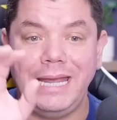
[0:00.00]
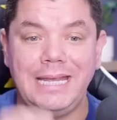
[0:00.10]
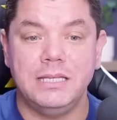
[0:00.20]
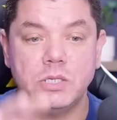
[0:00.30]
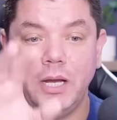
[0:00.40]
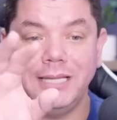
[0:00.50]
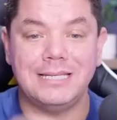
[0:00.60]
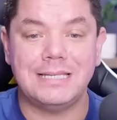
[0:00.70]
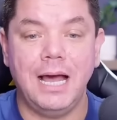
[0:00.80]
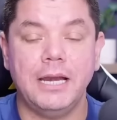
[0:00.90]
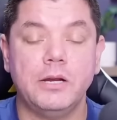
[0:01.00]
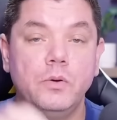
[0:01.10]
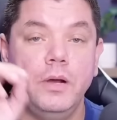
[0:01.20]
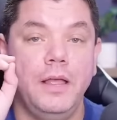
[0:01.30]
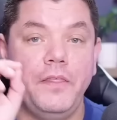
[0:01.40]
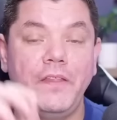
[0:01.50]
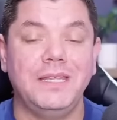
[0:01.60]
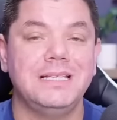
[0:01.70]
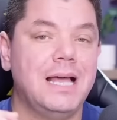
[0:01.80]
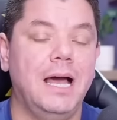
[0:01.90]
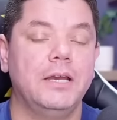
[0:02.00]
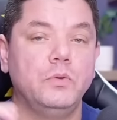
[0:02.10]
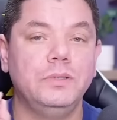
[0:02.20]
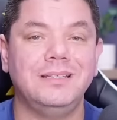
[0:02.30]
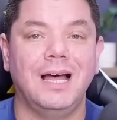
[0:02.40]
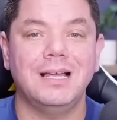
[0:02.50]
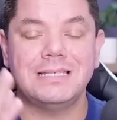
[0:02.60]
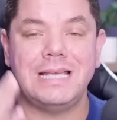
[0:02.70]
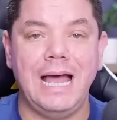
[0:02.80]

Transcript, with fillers: inside this article that this article does